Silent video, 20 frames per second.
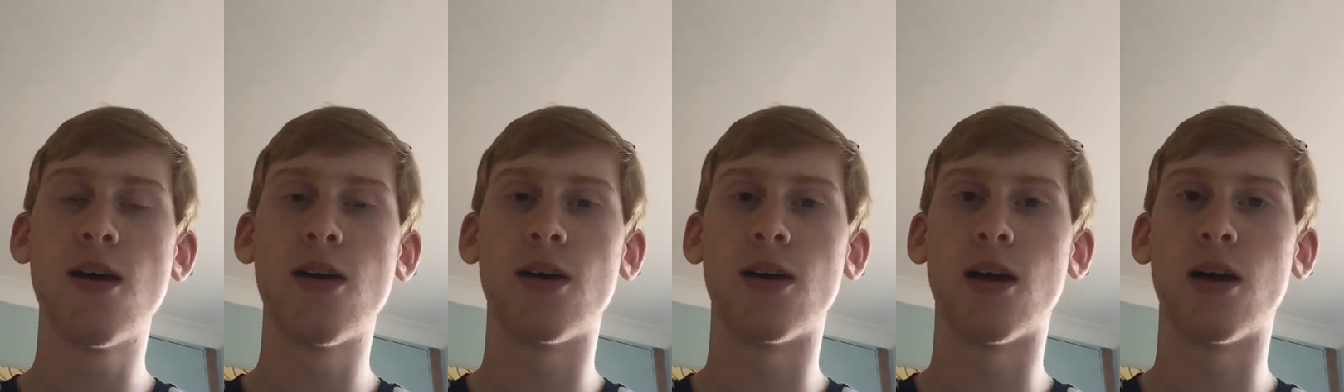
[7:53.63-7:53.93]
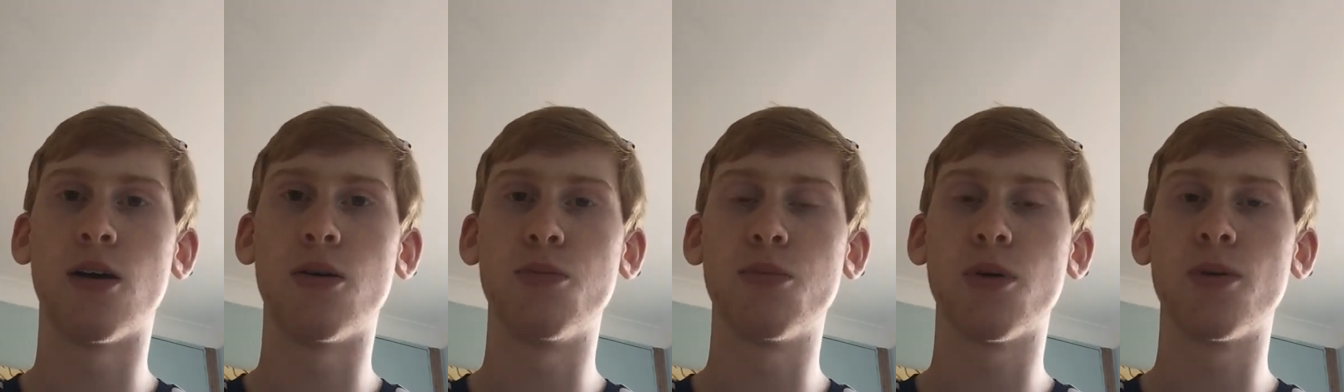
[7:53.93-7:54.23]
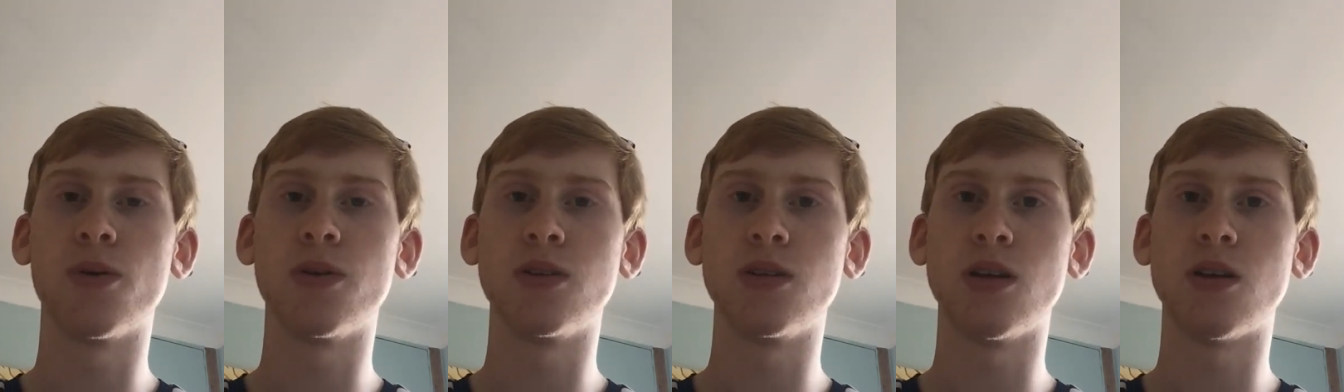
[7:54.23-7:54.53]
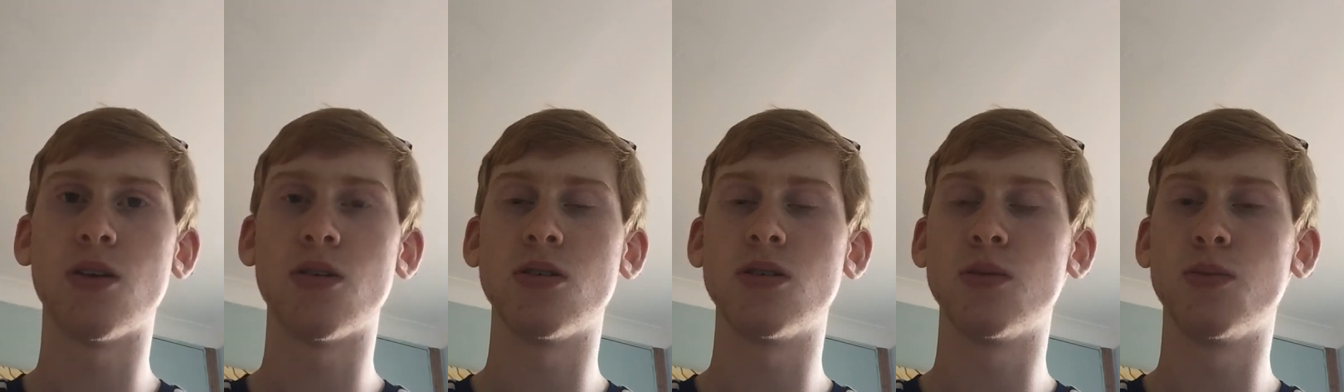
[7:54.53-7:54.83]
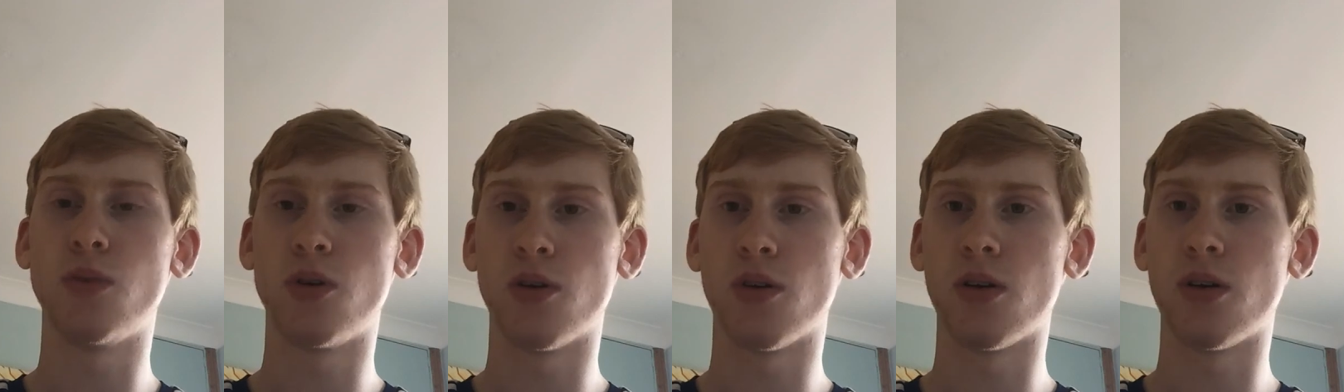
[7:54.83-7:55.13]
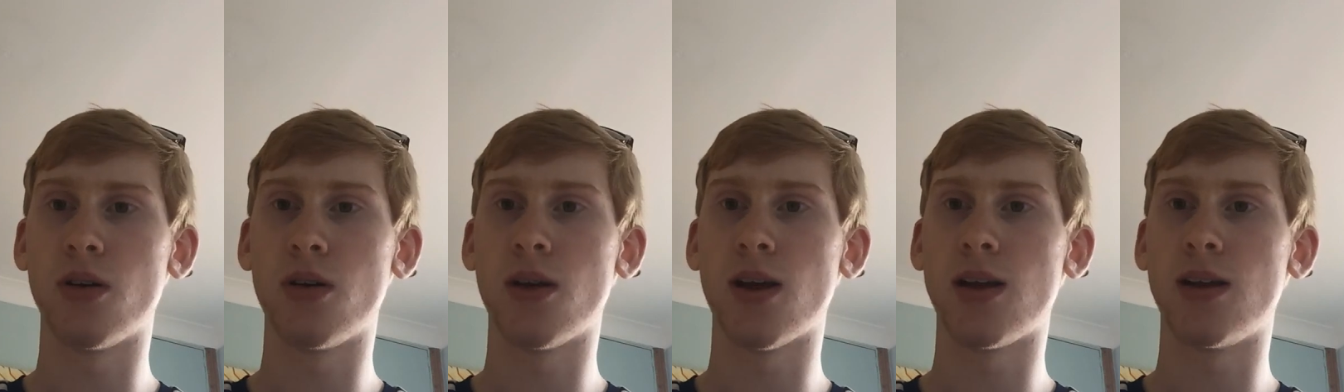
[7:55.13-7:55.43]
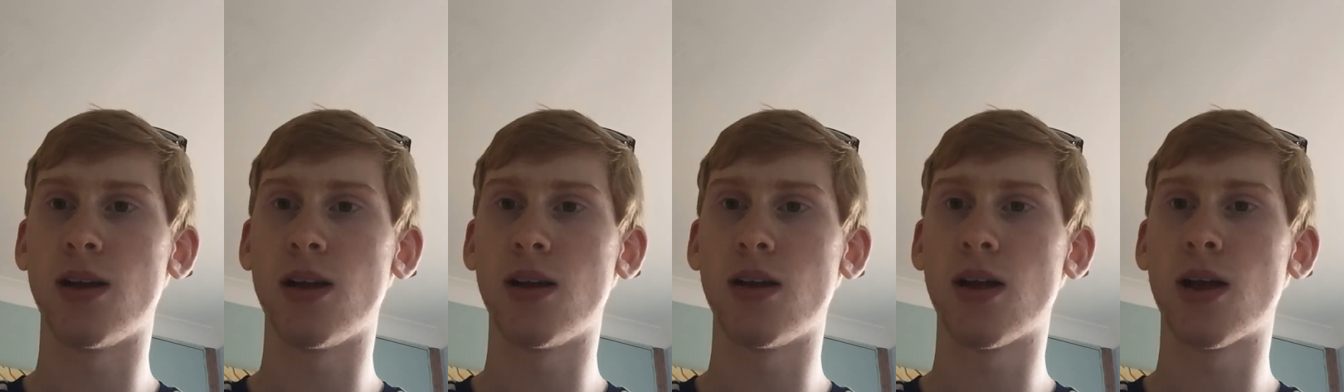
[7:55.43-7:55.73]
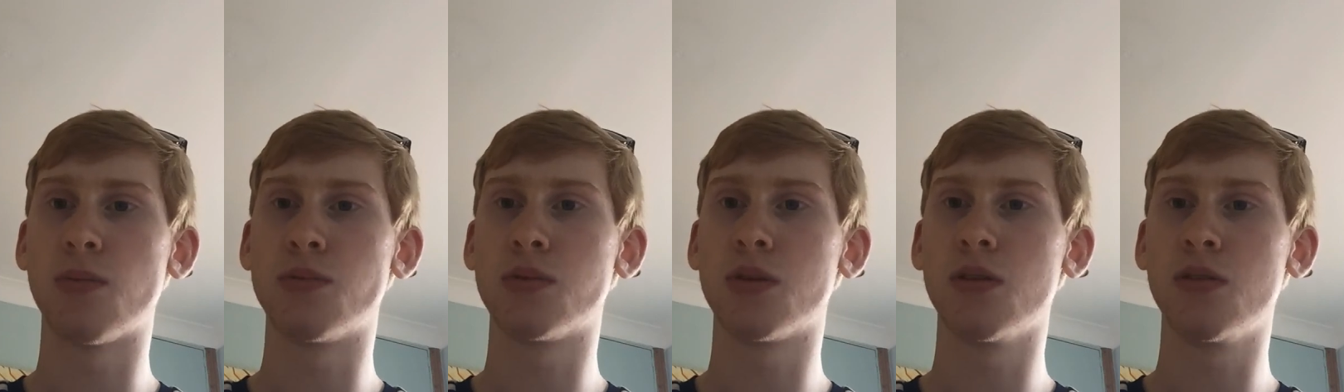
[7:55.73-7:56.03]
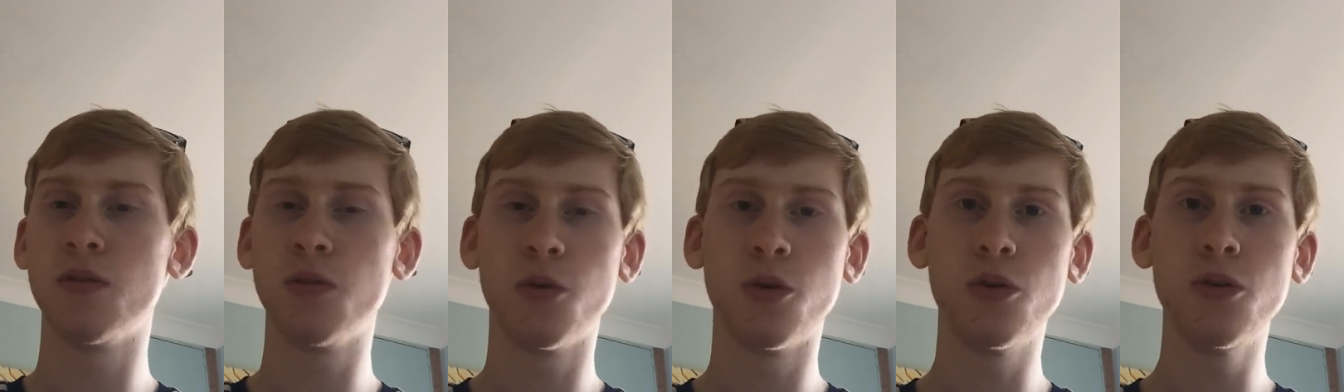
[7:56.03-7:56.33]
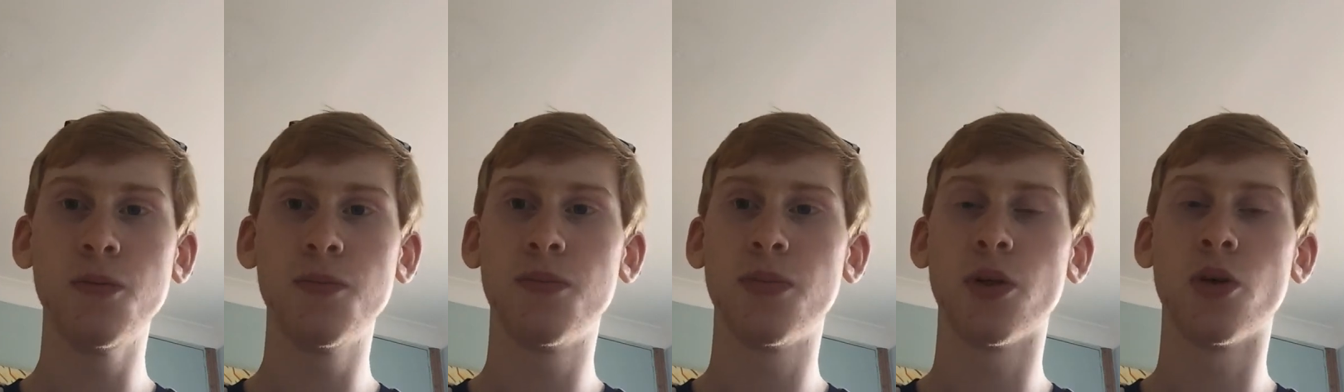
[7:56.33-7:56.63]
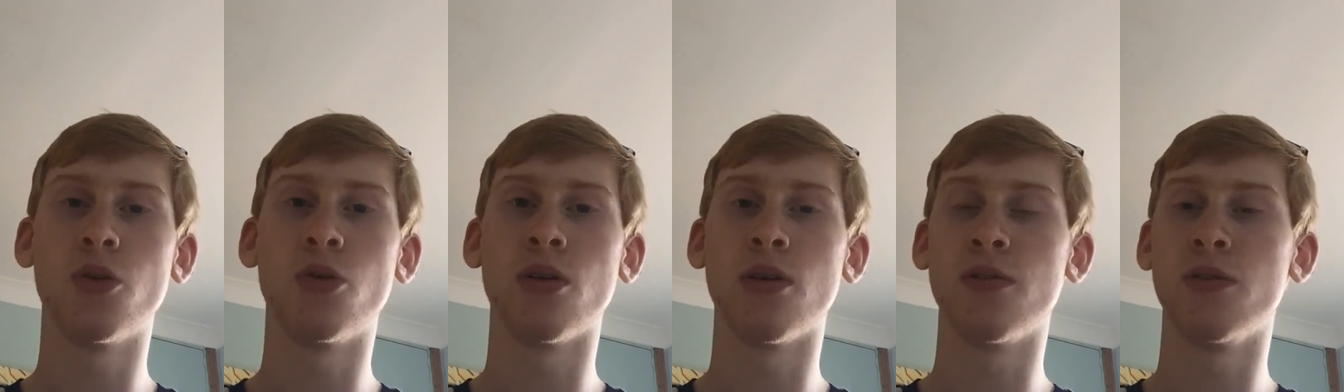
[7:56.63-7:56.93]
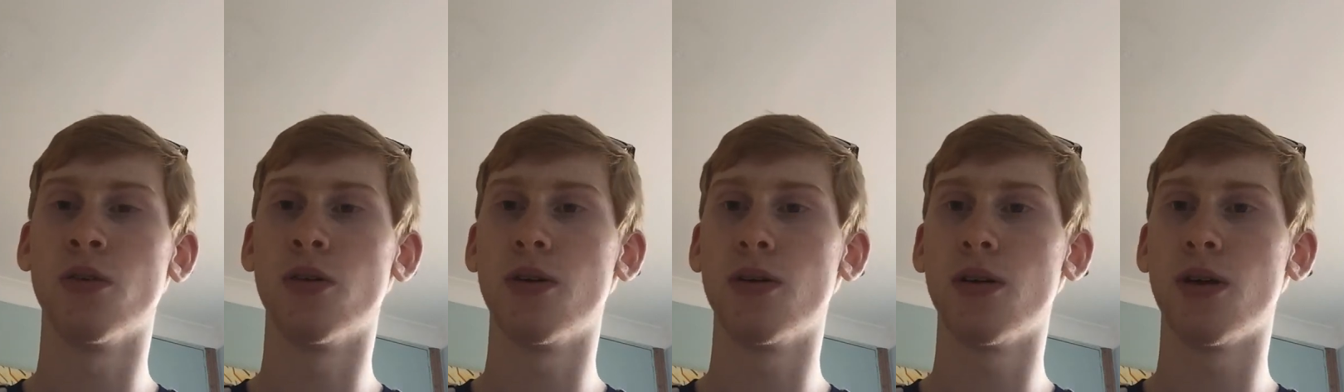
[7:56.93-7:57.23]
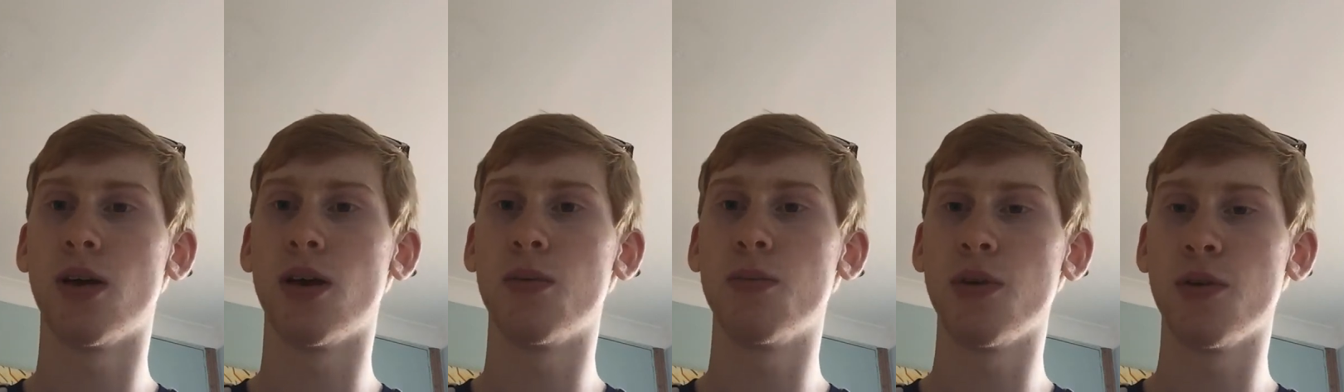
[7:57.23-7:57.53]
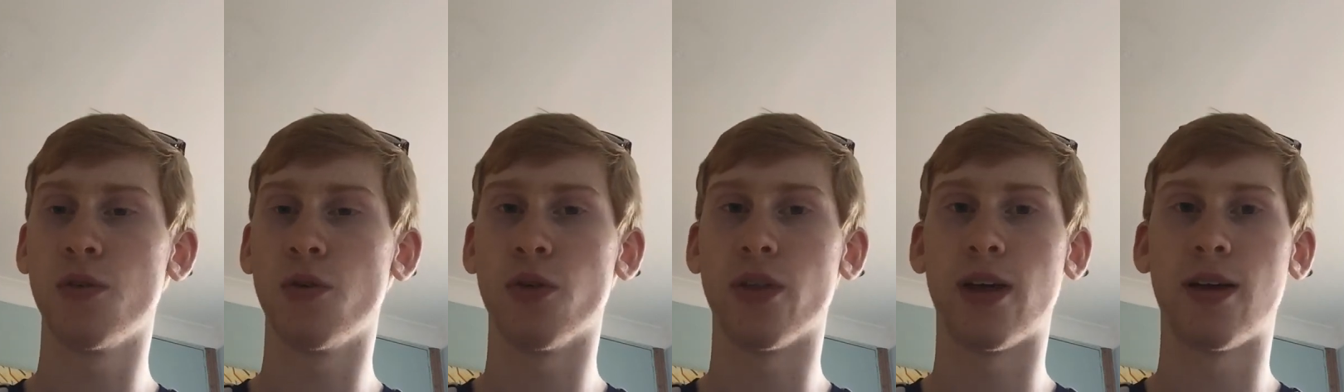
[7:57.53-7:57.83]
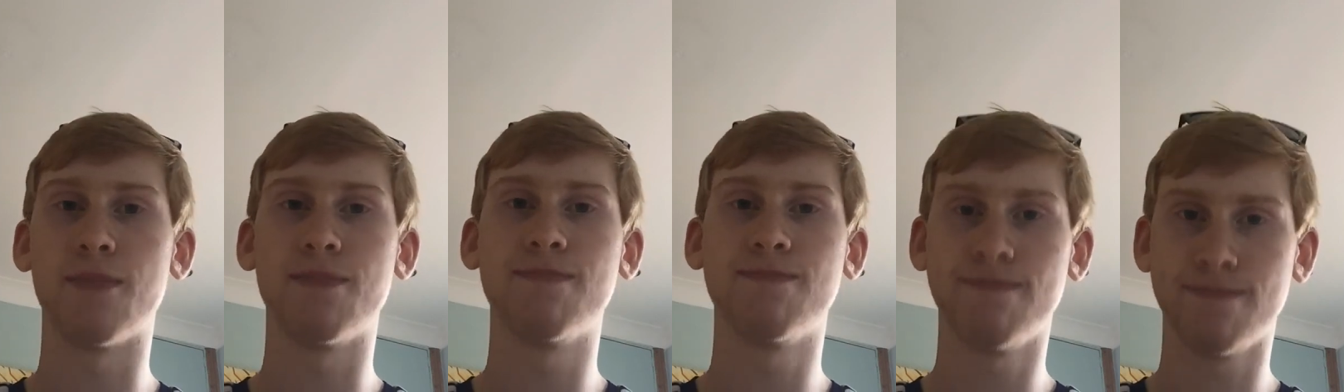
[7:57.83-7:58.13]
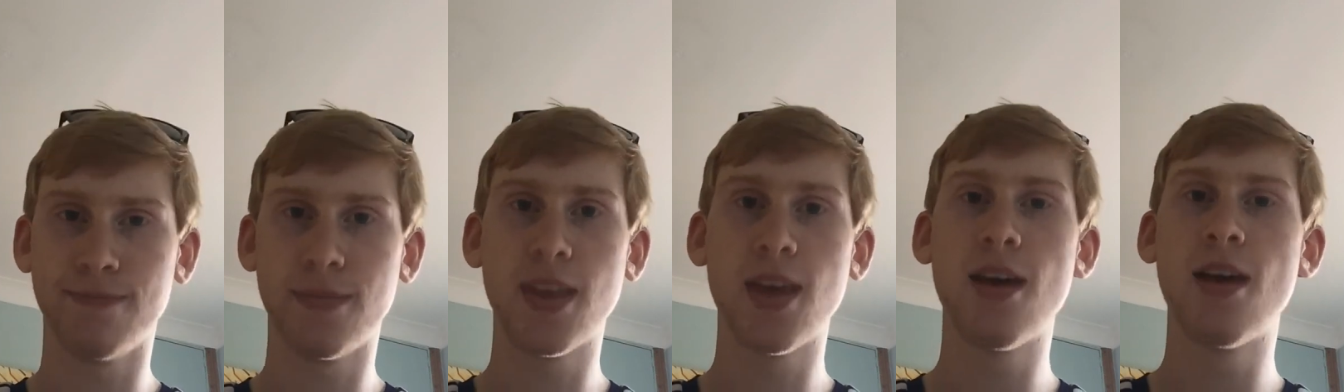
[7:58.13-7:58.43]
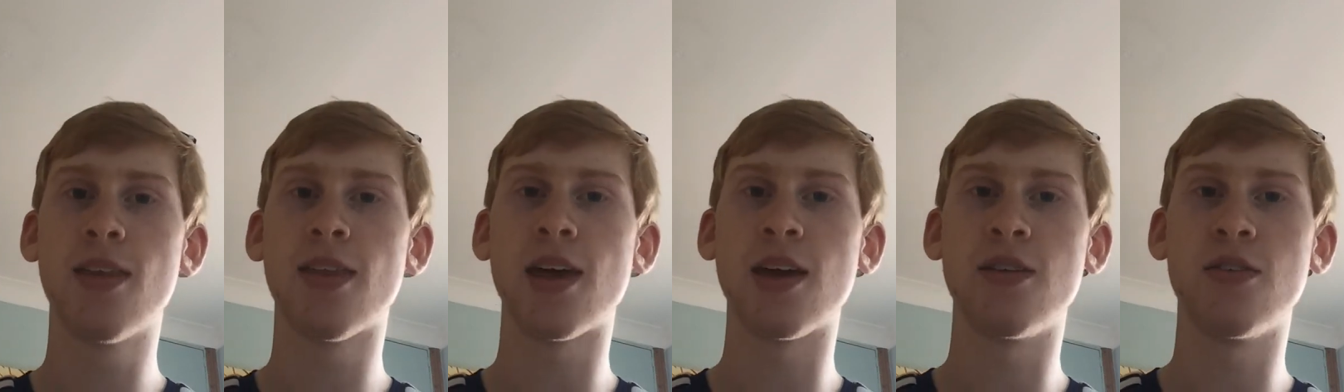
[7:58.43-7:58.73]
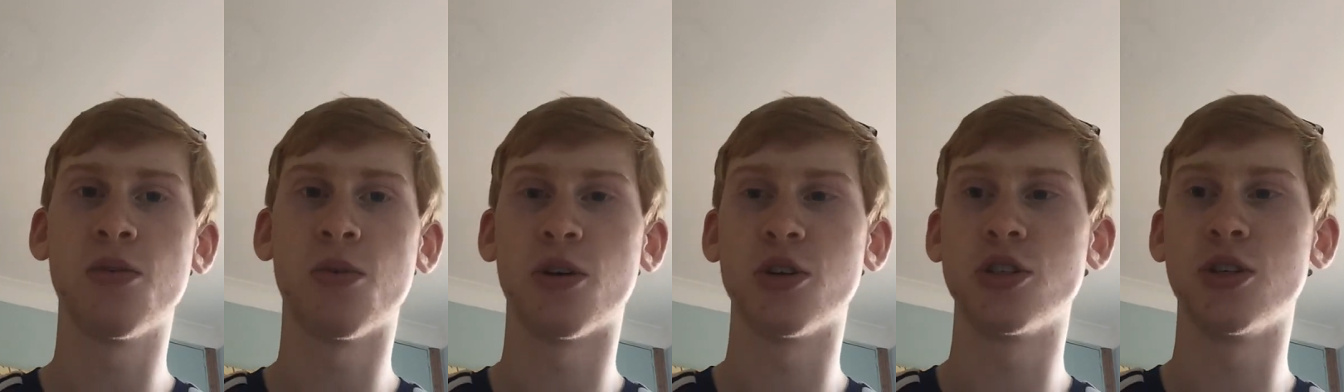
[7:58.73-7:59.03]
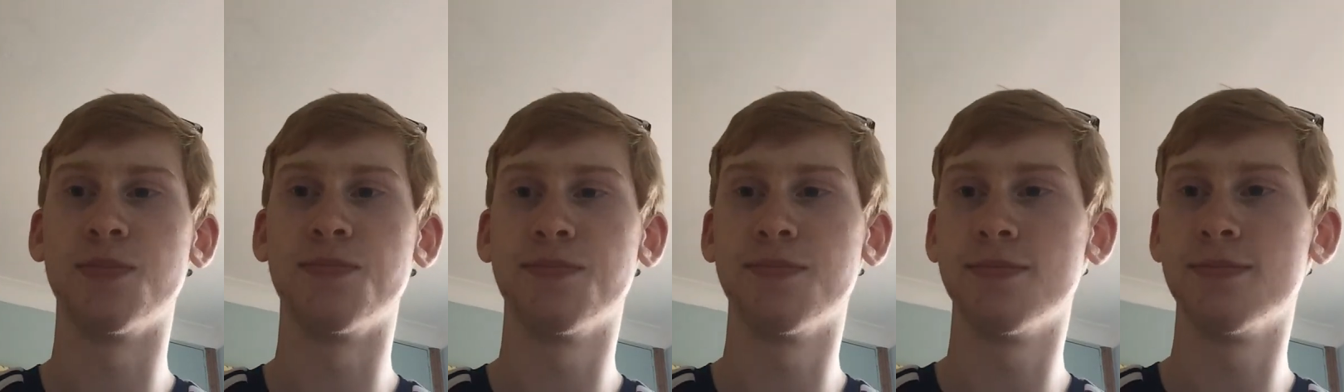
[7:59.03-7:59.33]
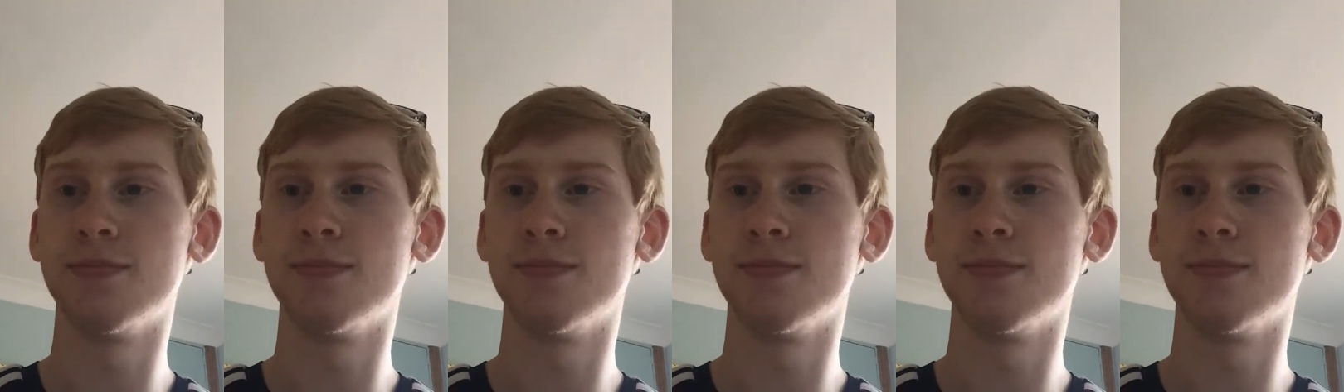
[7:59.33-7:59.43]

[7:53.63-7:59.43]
and I'll probably see you tomorrow in episode 4, or if not, before that. Thank you for watching.